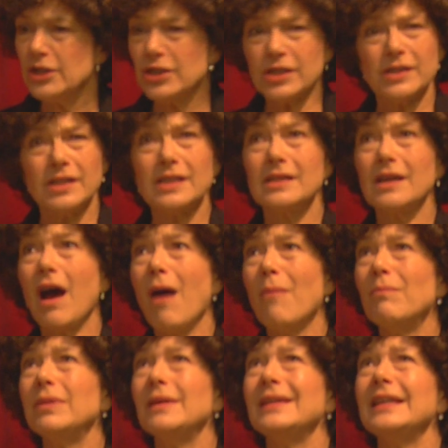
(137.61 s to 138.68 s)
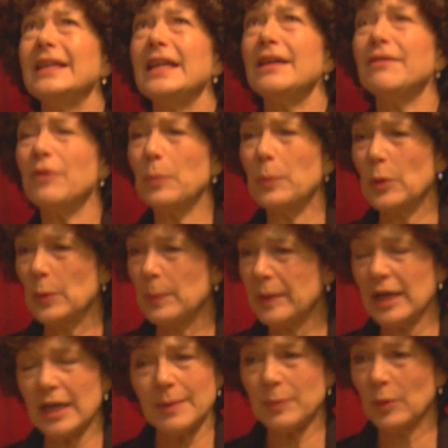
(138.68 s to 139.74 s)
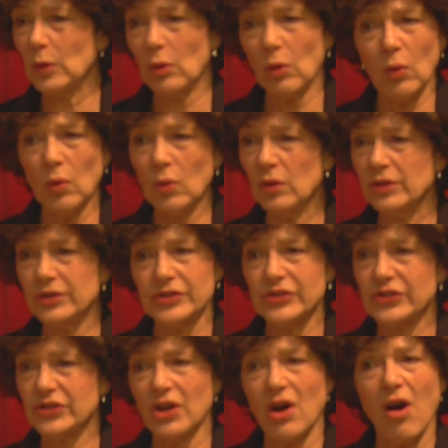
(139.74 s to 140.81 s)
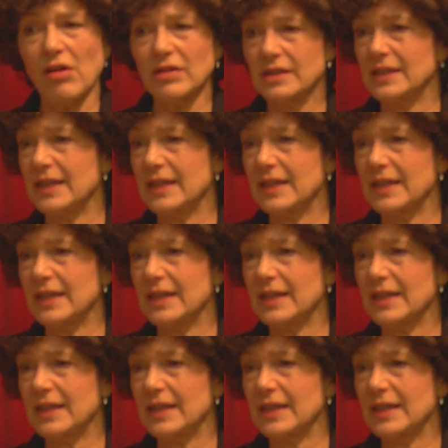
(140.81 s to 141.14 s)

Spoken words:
Just these unbelievable people, all the stars.